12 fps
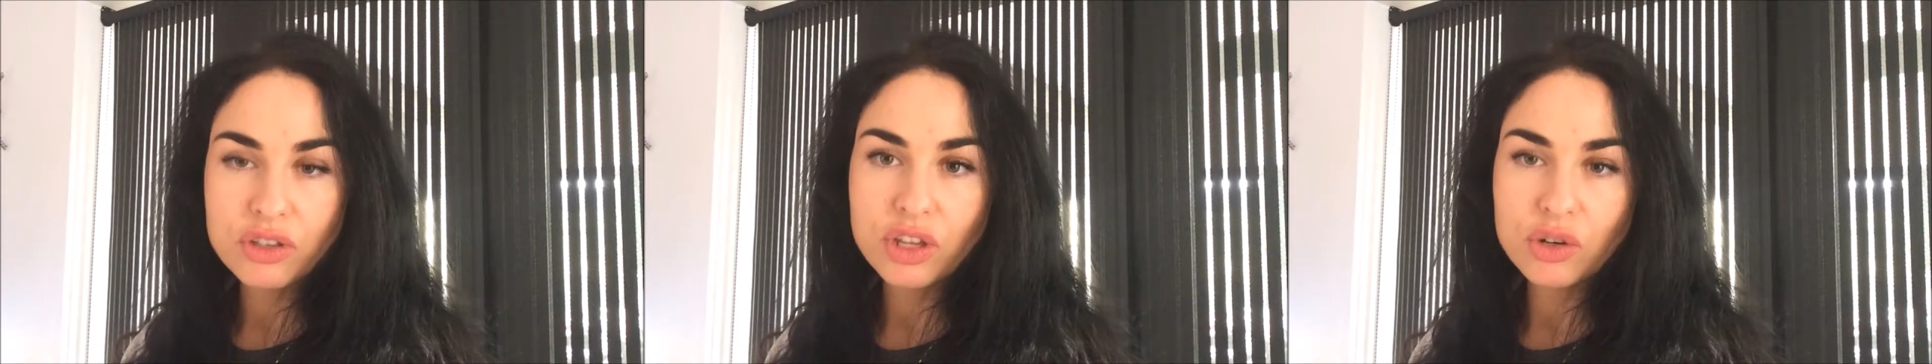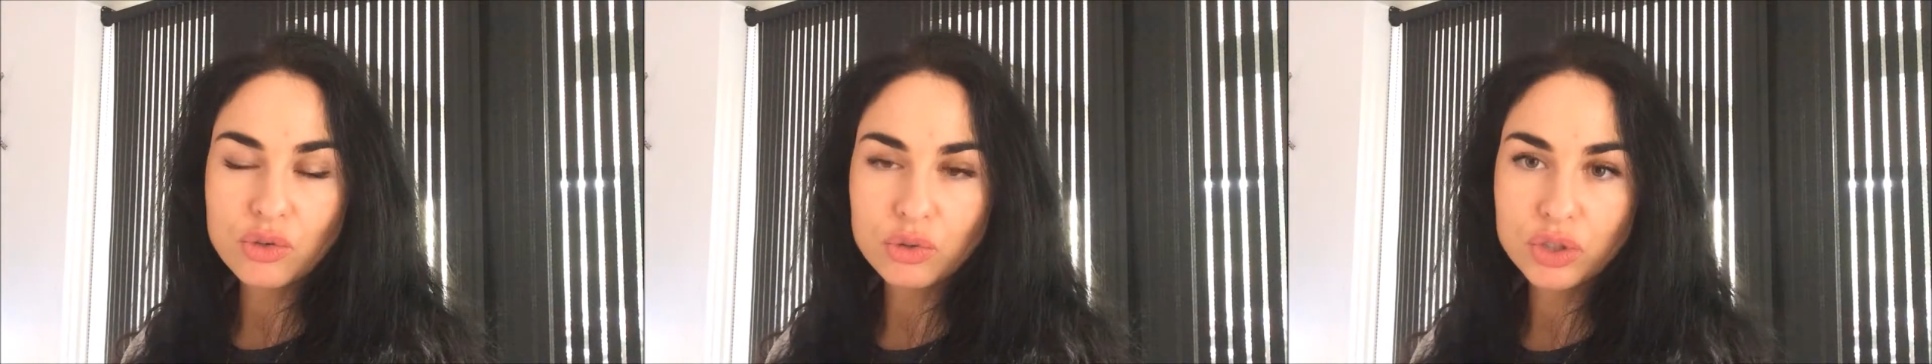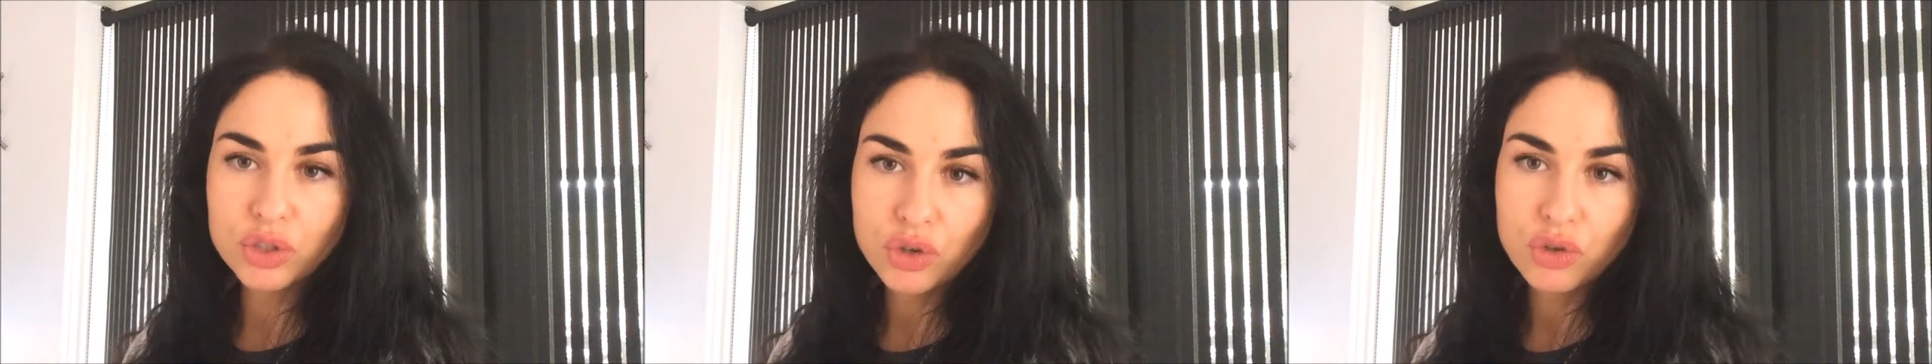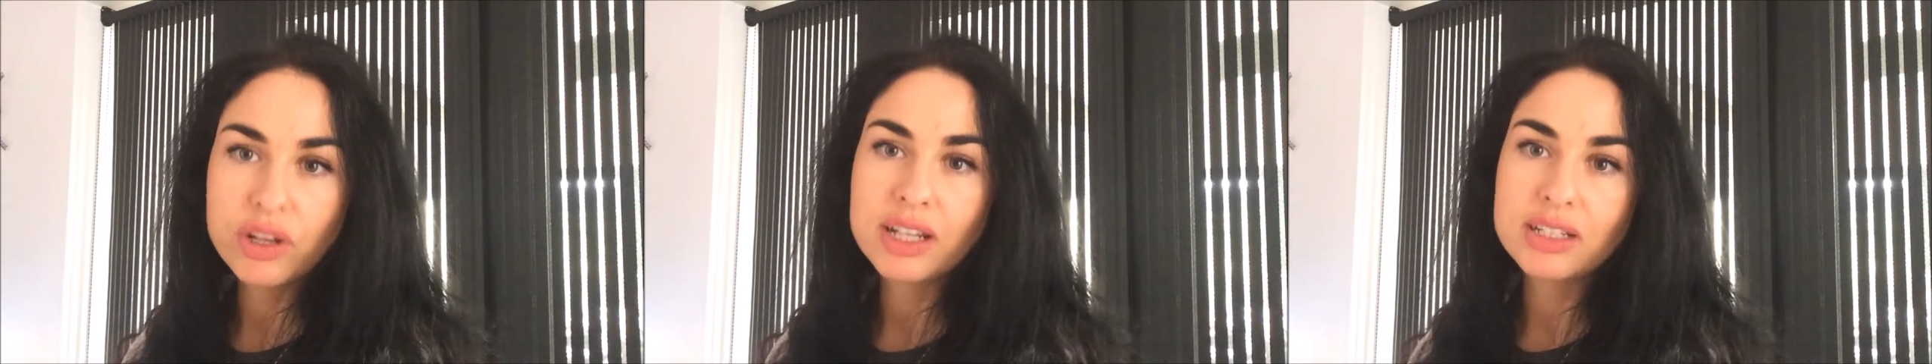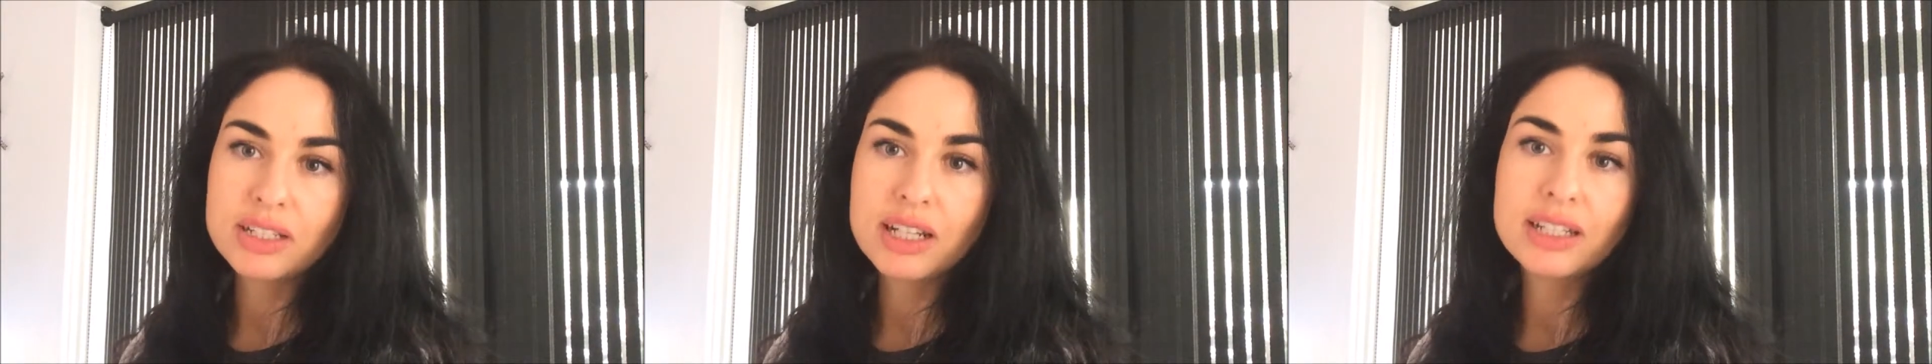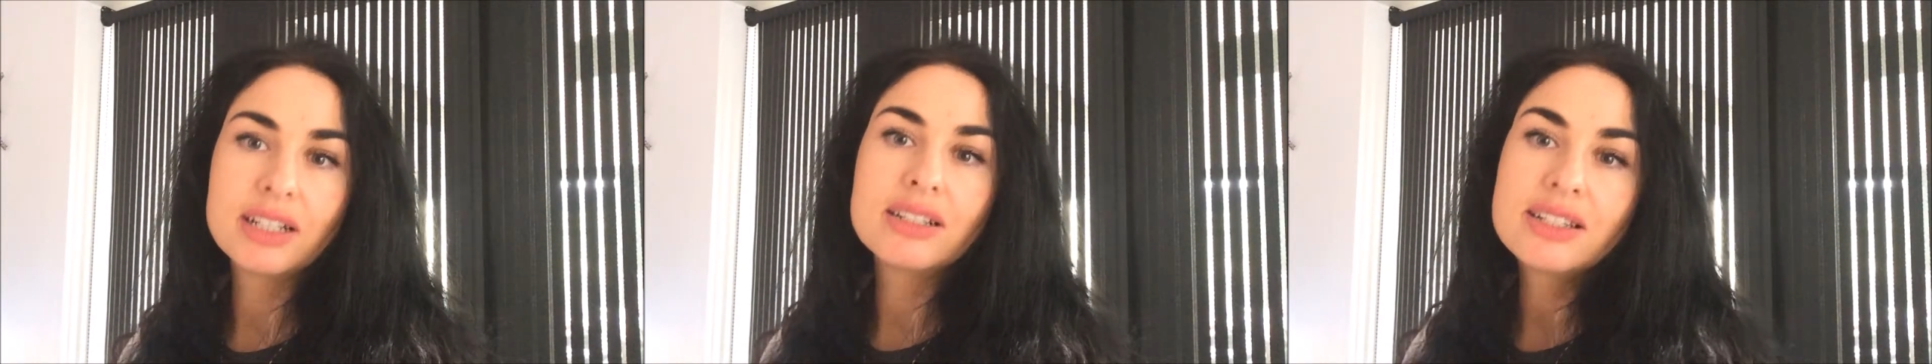they're going to create a
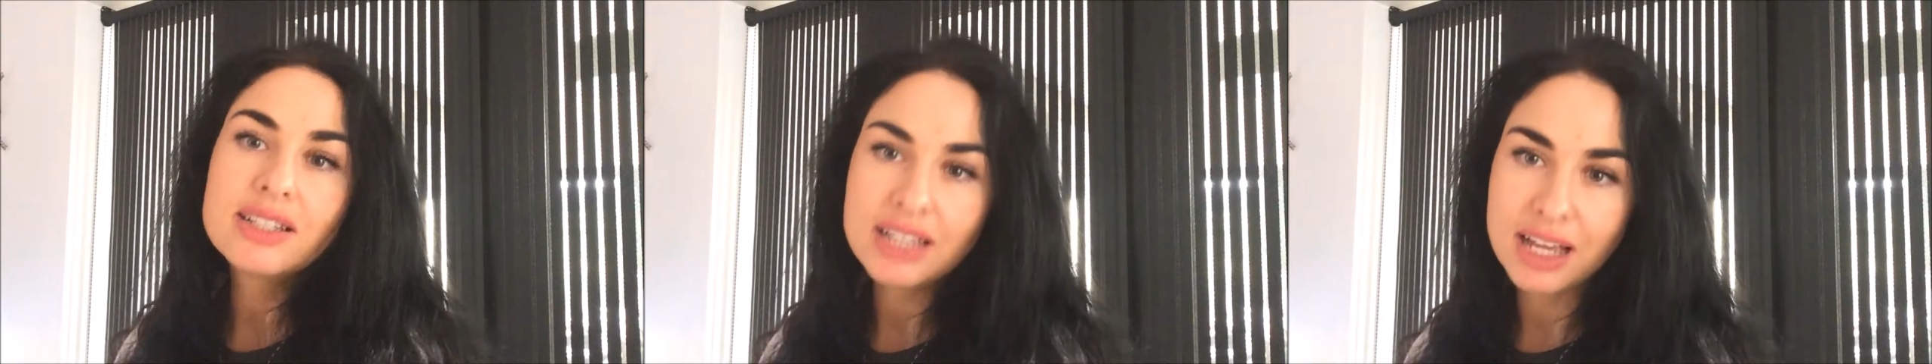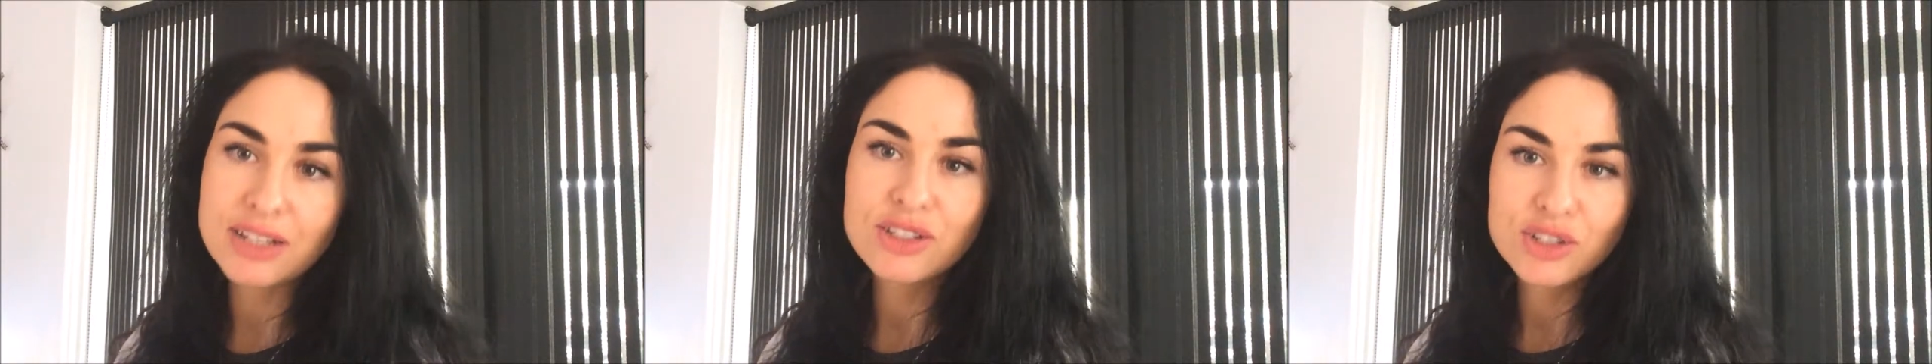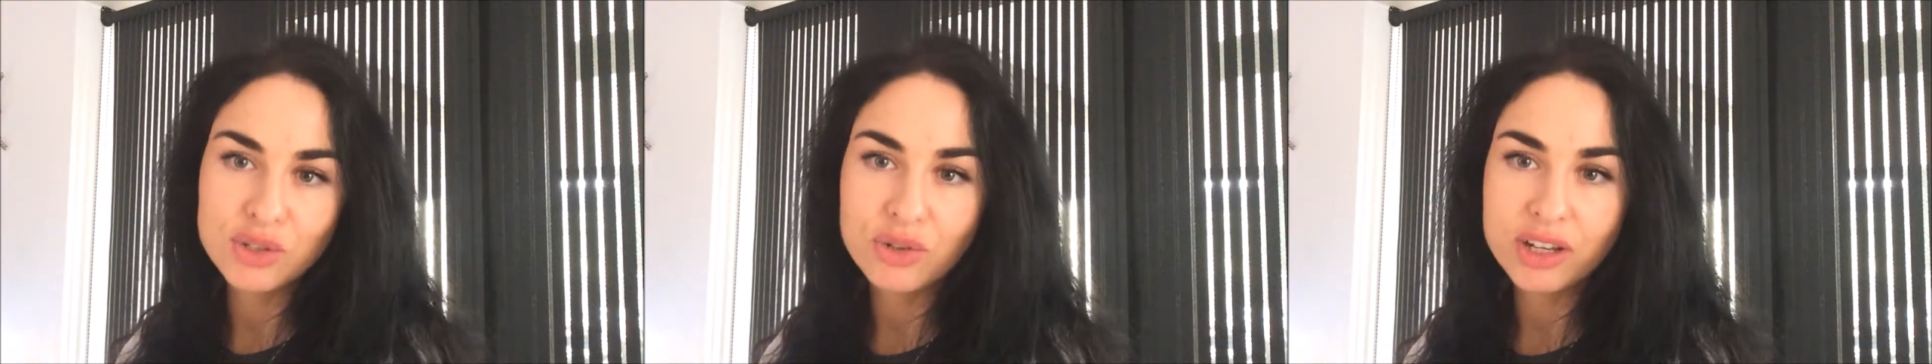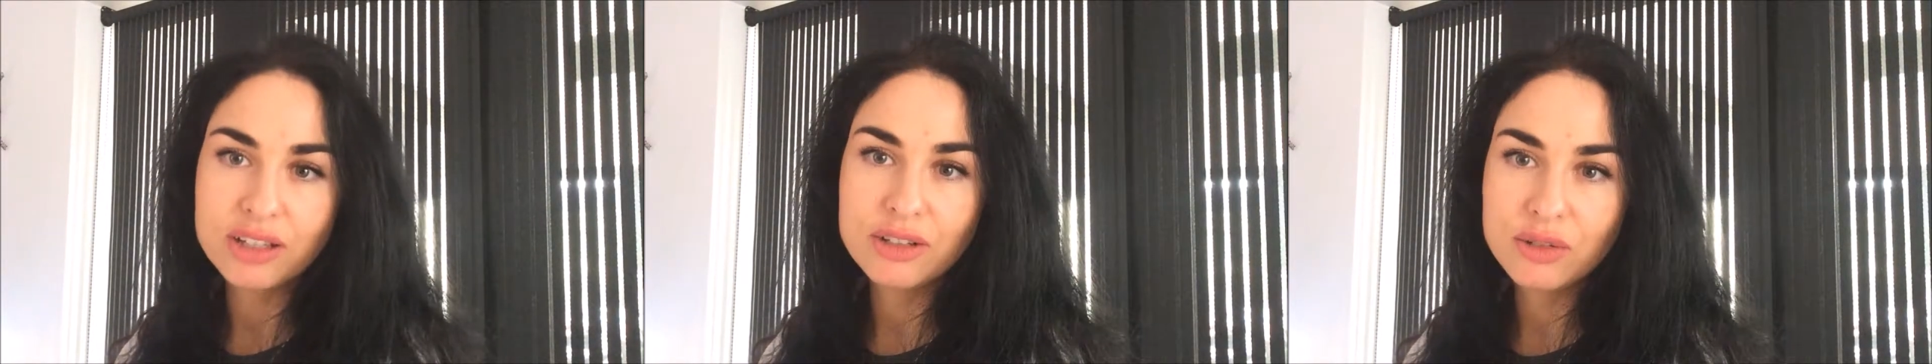little sad story,